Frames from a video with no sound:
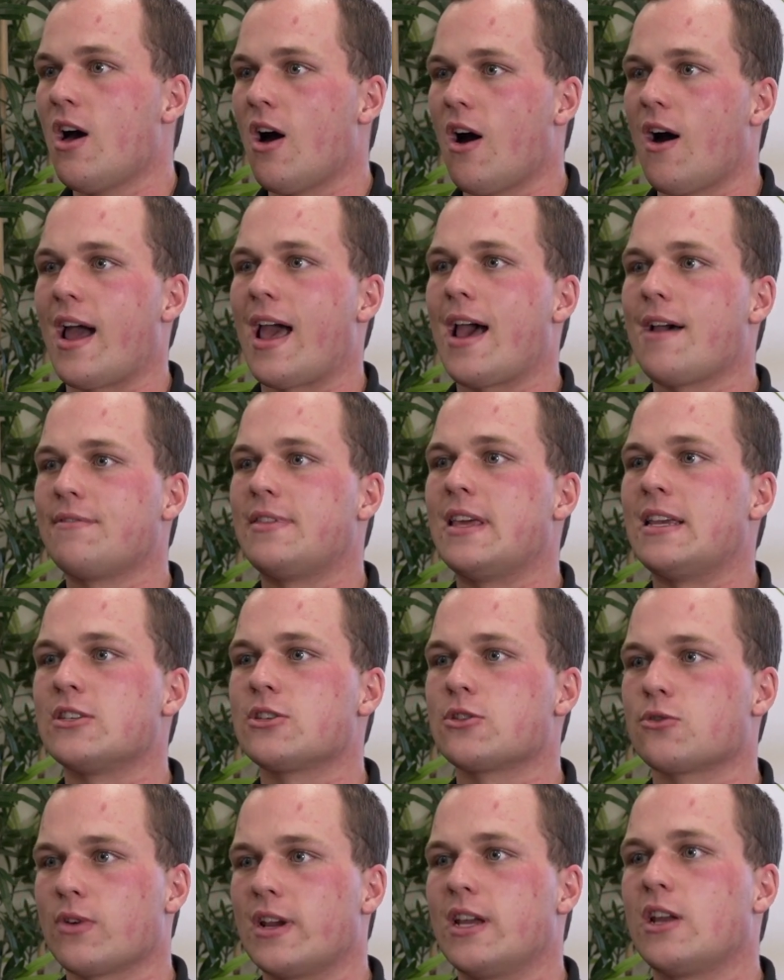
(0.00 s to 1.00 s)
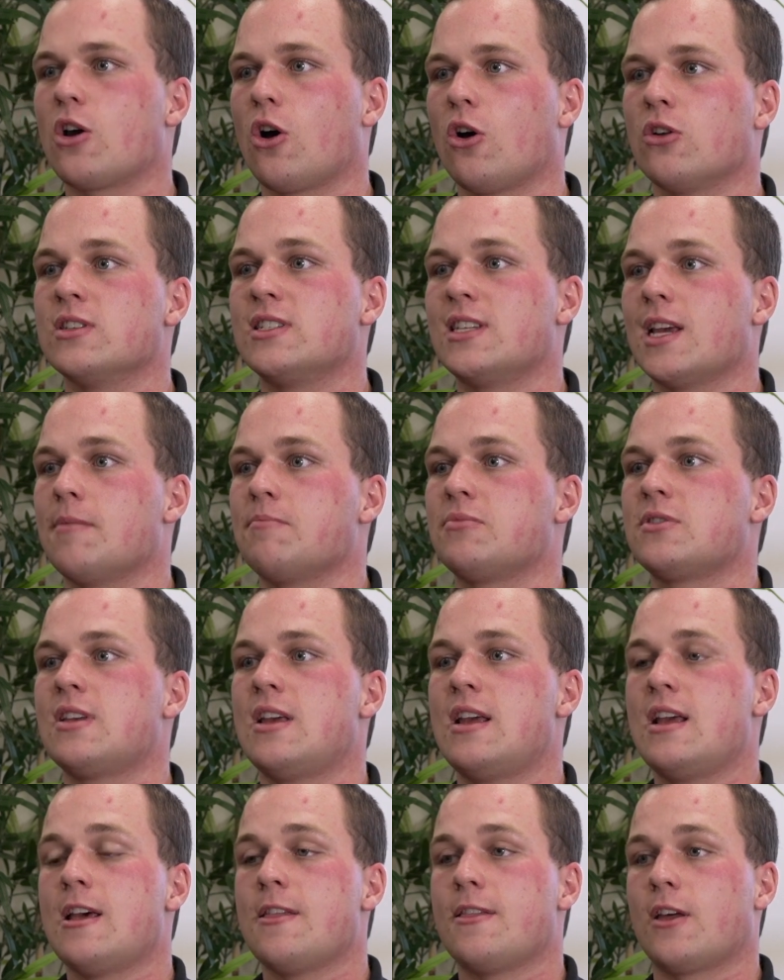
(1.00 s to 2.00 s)
I have these 3 concepts
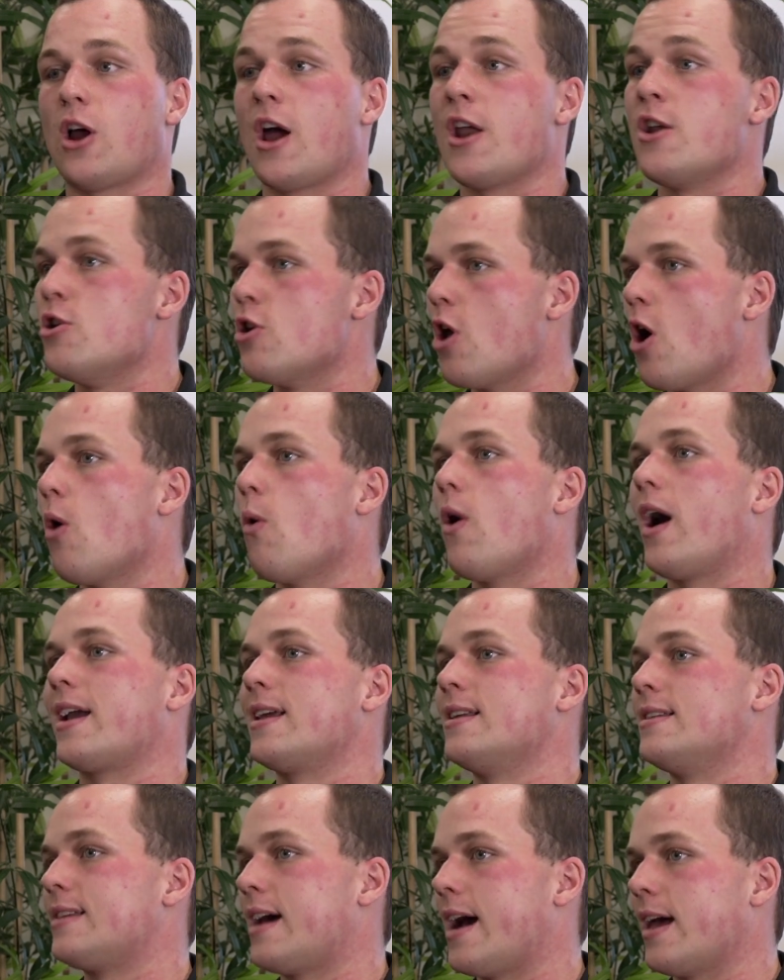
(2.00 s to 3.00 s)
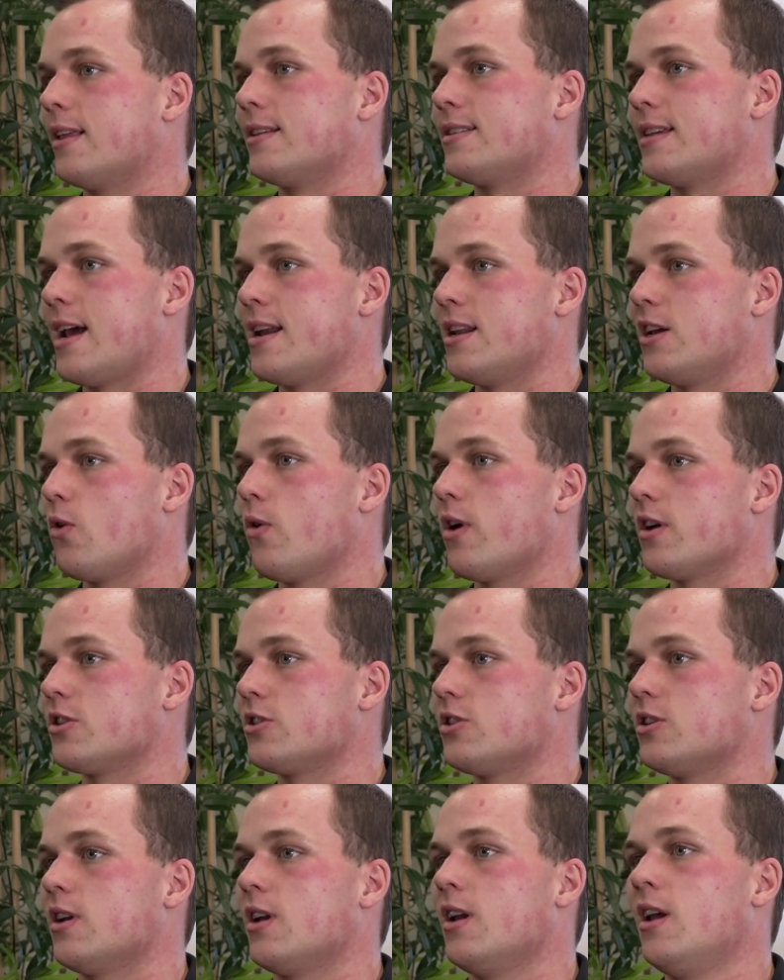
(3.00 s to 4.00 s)
that I know I can tailor to any
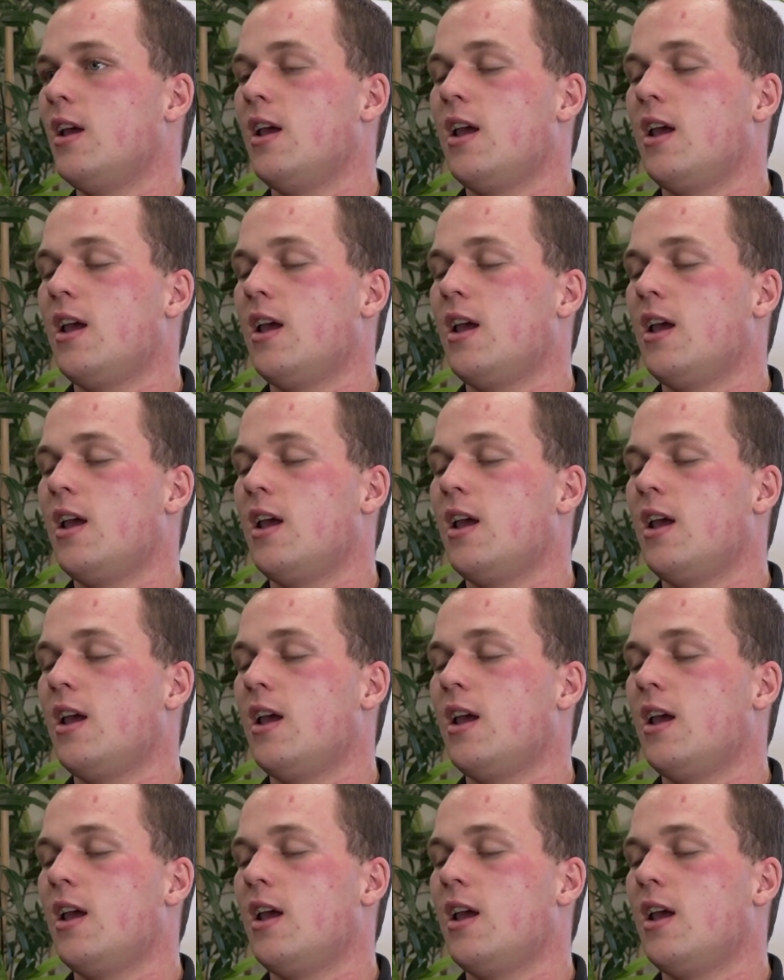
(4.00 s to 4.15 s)
question.